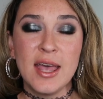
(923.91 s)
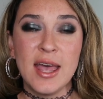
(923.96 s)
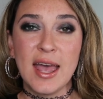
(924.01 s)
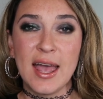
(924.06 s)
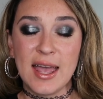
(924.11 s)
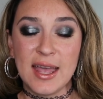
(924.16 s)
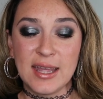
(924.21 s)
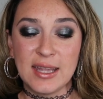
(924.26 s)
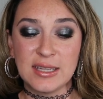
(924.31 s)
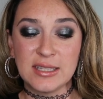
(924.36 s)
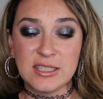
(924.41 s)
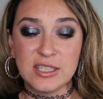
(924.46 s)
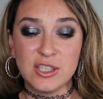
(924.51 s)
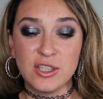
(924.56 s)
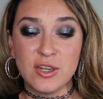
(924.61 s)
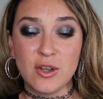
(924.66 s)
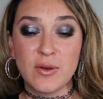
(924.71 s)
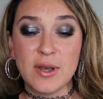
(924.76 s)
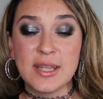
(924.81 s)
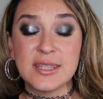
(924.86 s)
And you
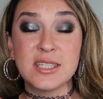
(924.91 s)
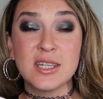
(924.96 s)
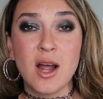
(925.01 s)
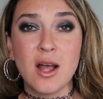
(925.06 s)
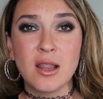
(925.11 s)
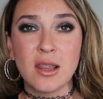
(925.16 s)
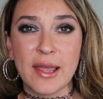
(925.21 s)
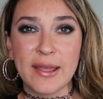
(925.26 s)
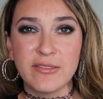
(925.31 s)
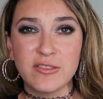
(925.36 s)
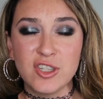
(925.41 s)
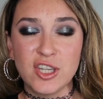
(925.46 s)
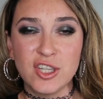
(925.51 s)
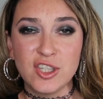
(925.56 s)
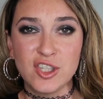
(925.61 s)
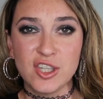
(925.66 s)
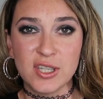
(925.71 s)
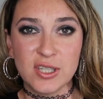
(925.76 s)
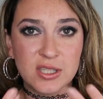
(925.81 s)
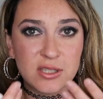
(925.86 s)
know, it's not
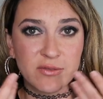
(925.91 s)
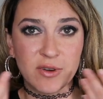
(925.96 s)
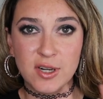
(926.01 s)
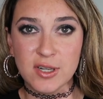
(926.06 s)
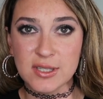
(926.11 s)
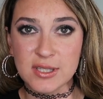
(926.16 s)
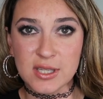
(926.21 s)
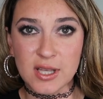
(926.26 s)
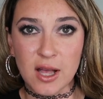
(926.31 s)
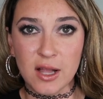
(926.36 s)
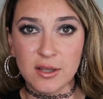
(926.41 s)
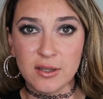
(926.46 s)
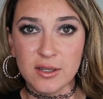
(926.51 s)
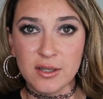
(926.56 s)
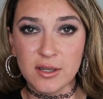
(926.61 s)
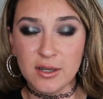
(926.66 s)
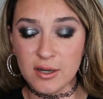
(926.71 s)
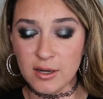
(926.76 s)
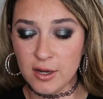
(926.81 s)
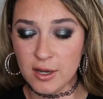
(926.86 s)
life-changing as far as
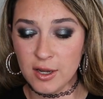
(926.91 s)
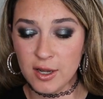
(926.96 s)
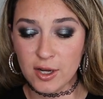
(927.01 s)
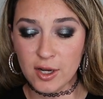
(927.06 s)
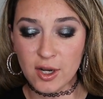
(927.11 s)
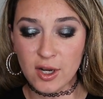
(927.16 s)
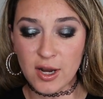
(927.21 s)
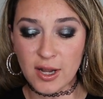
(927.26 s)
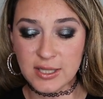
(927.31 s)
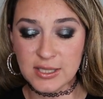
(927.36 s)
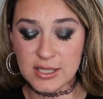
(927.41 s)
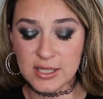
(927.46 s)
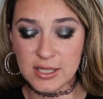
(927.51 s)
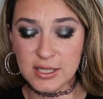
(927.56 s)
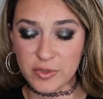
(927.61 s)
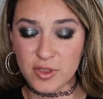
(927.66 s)
color correcting.